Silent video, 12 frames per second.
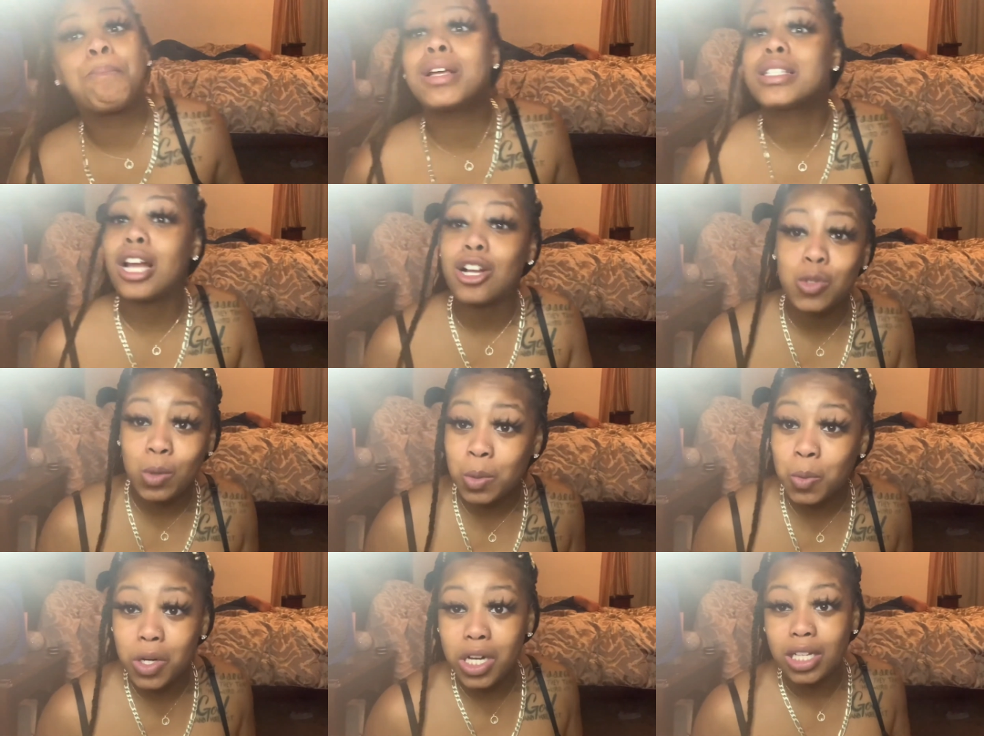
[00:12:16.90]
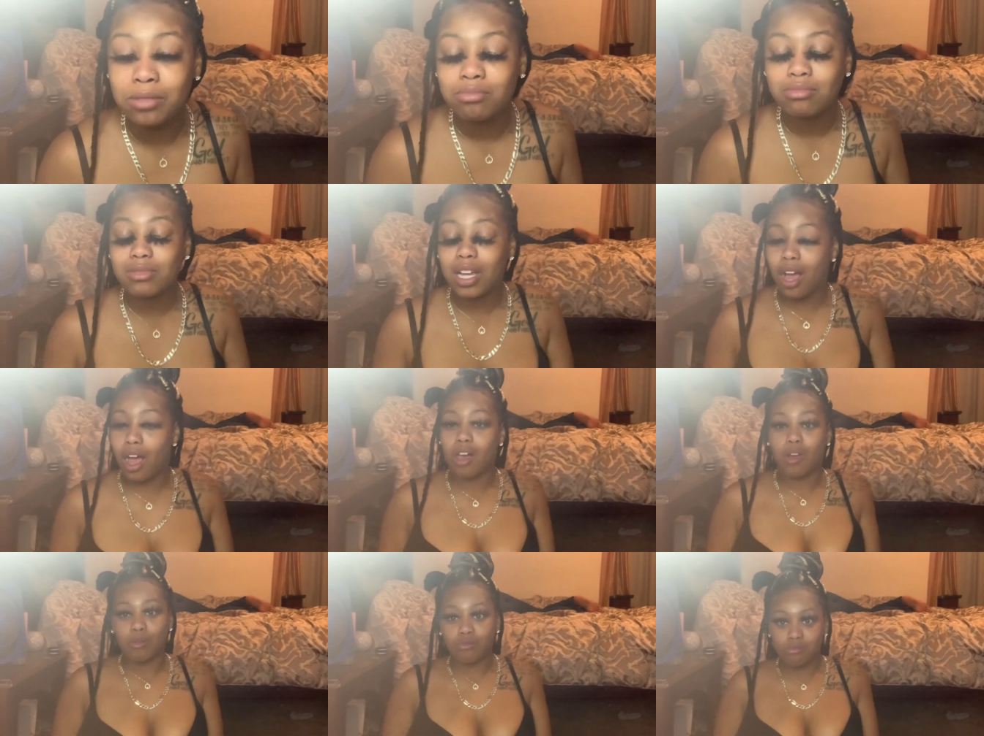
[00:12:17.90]
time 21. Oh,
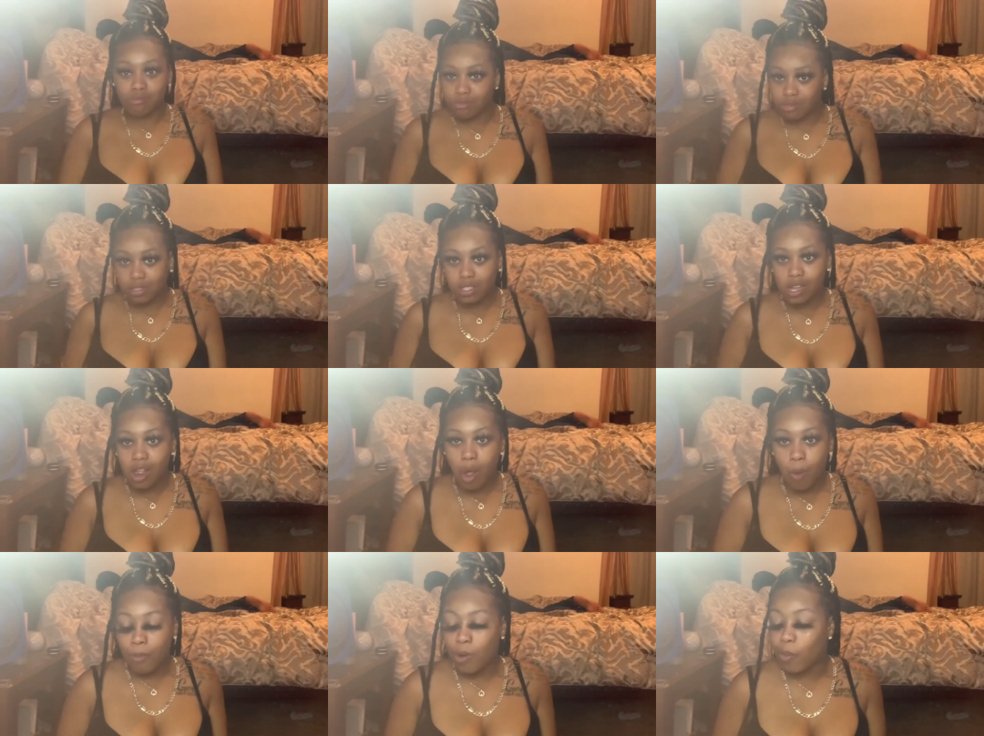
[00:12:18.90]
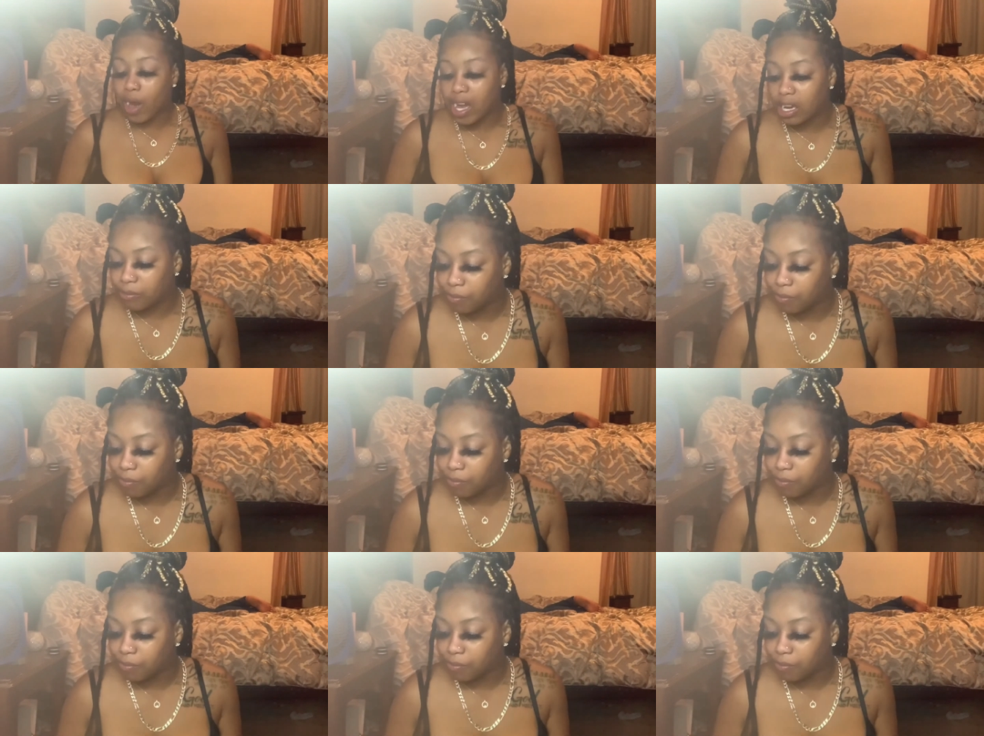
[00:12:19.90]
be ready.